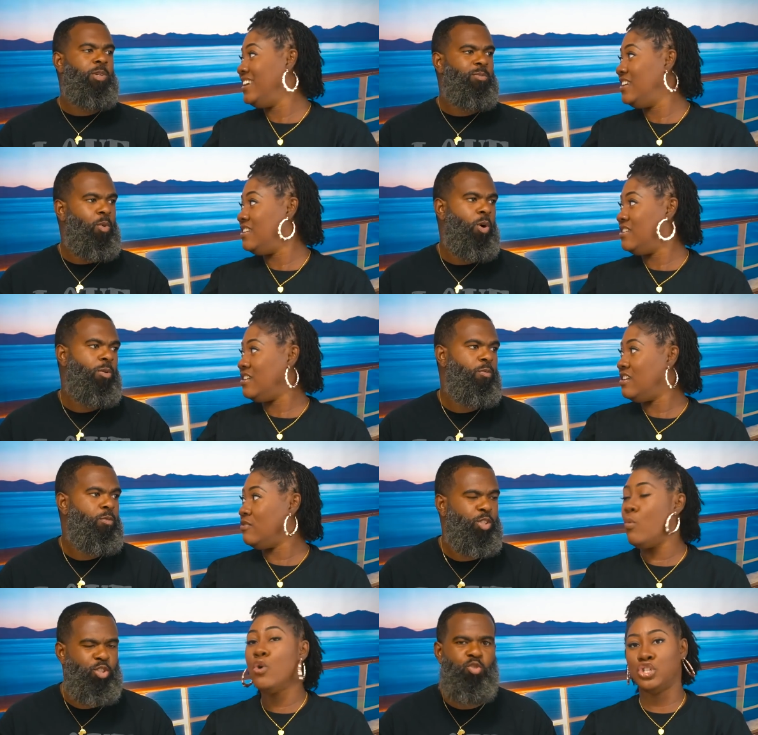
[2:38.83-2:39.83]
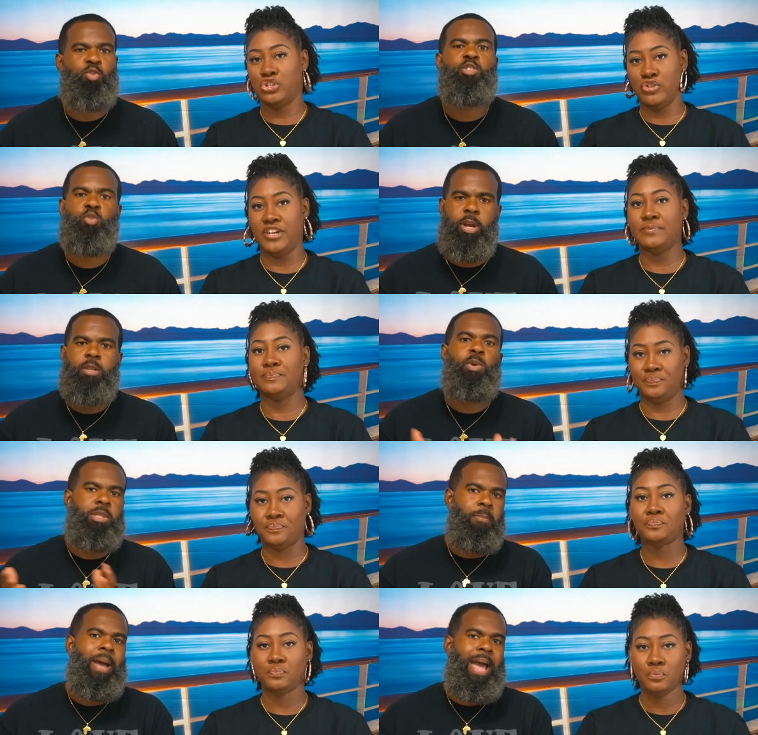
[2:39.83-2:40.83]
Speaker 1: was more more strict. strict.
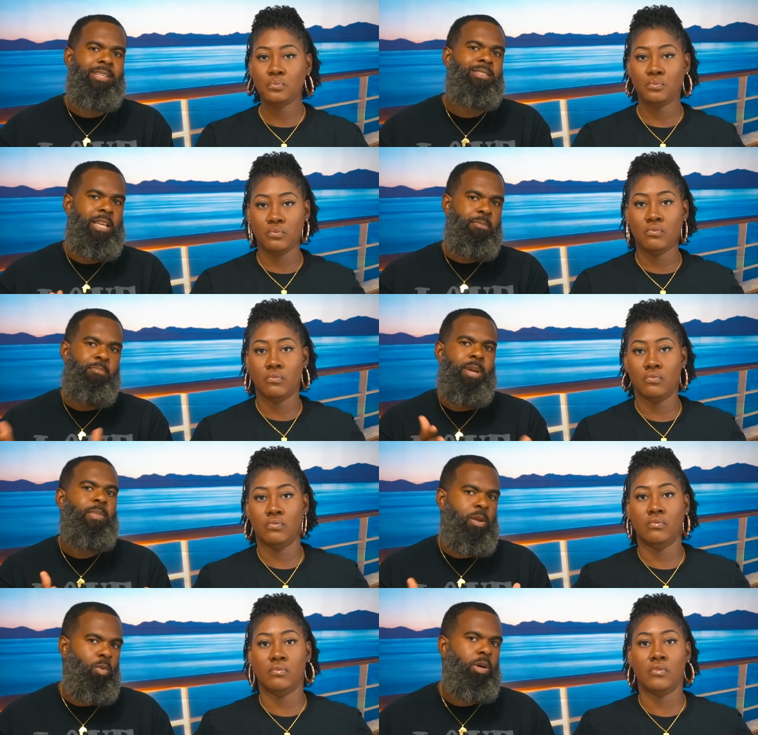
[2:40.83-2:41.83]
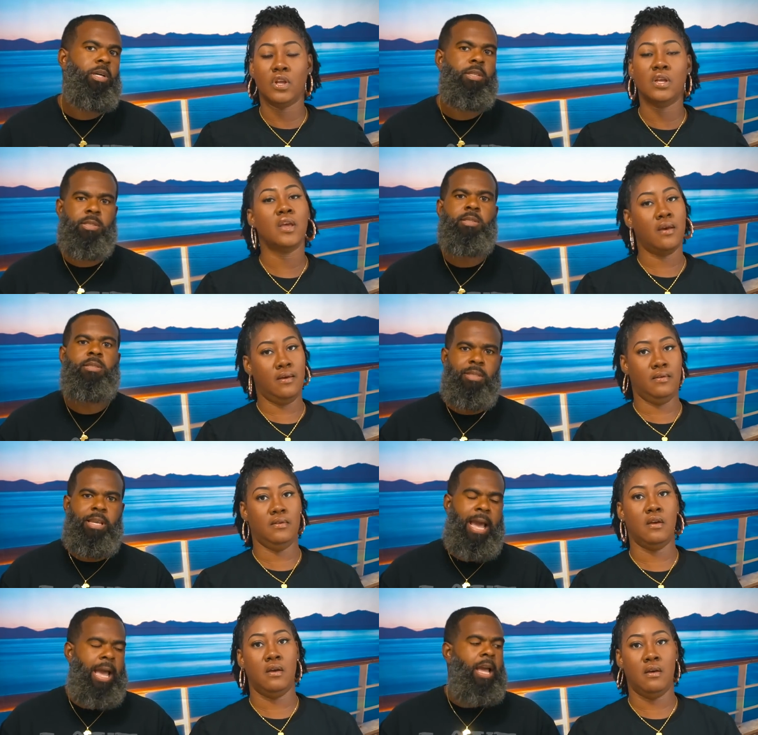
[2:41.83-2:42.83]
with the mask than Bimini was.
Speaker 2: Yeah,
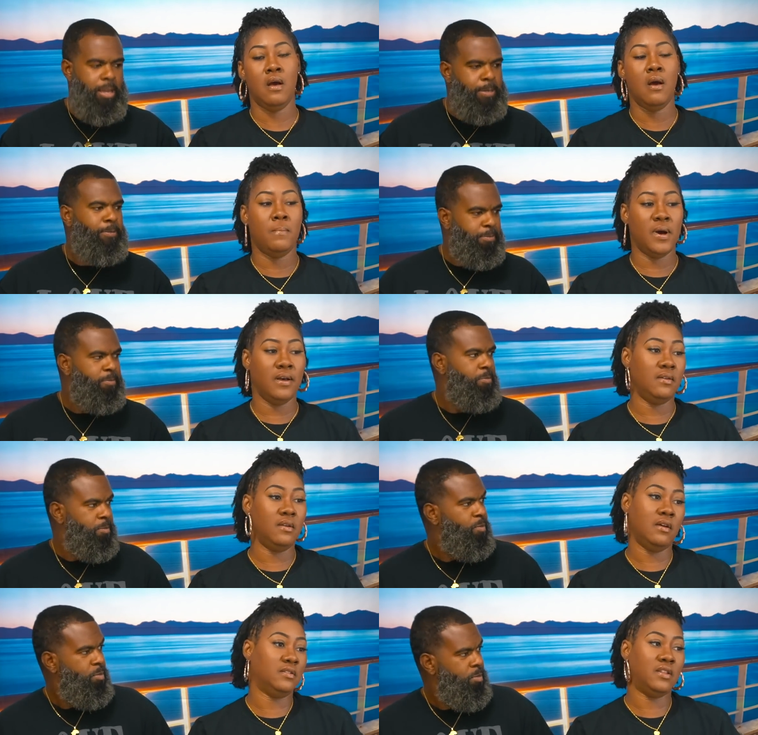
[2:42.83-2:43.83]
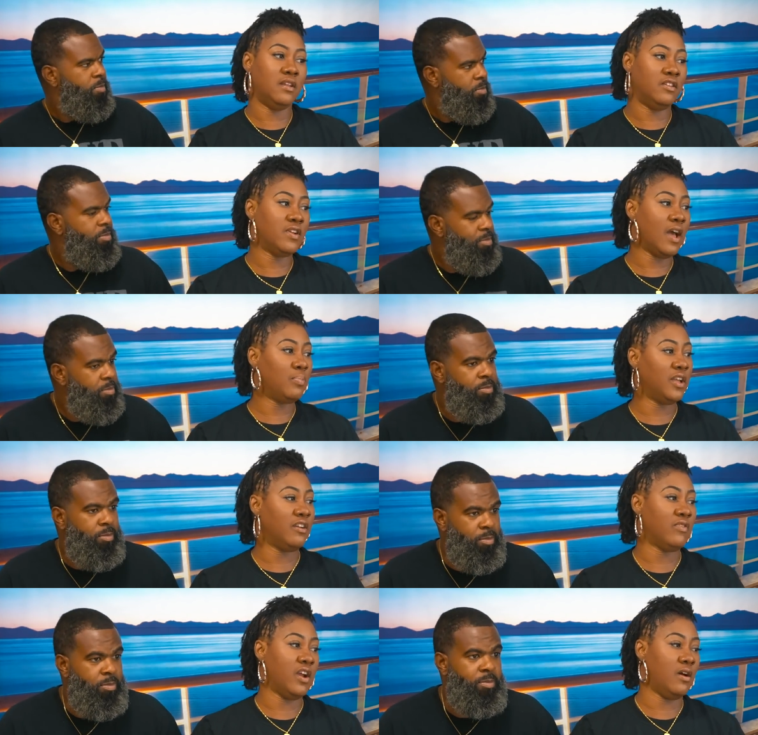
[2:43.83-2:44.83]
yeah, yeah. but yeah, they, are not
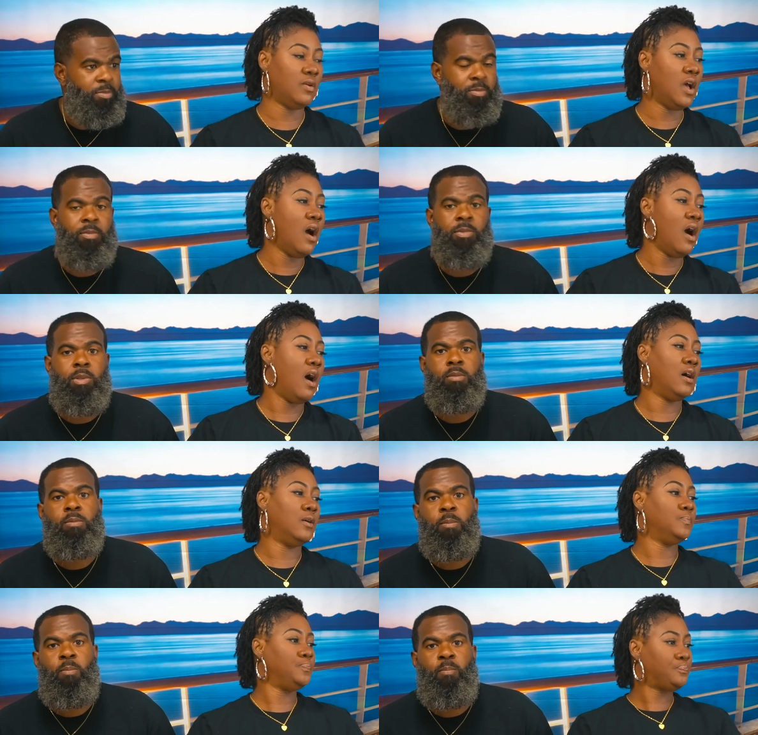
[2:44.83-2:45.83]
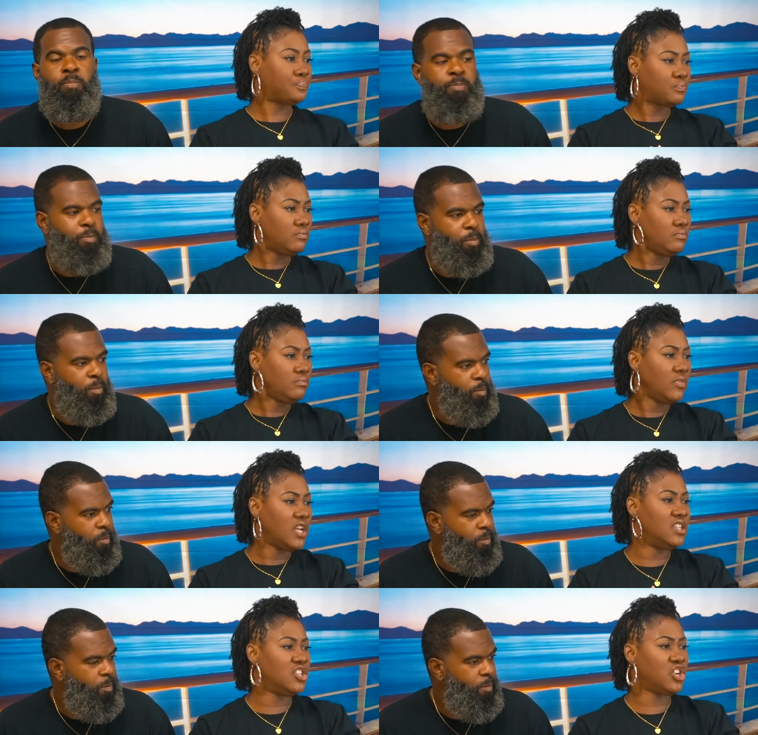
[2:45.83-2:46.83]
playing around. Um,
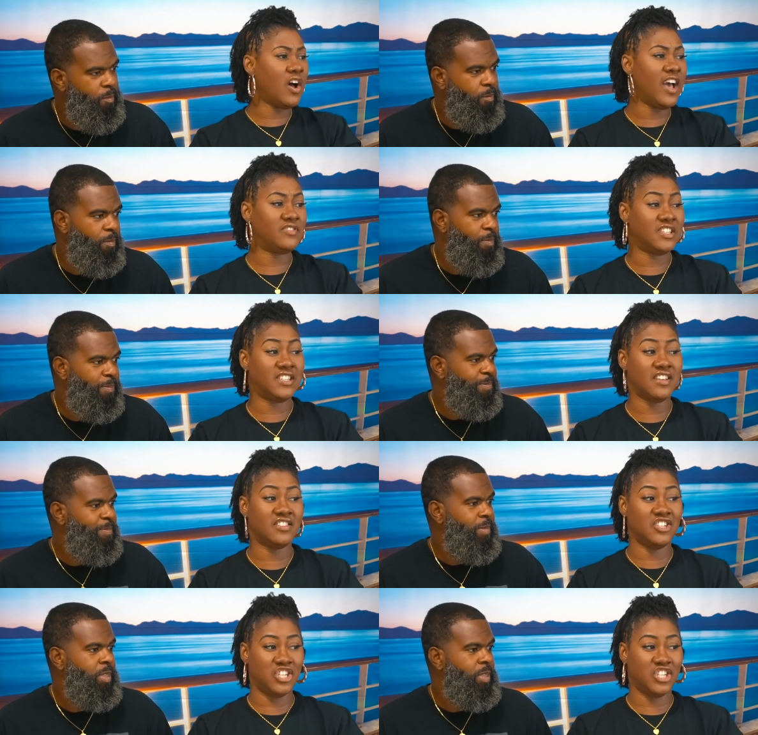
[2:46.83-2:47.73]
did y'all have to take the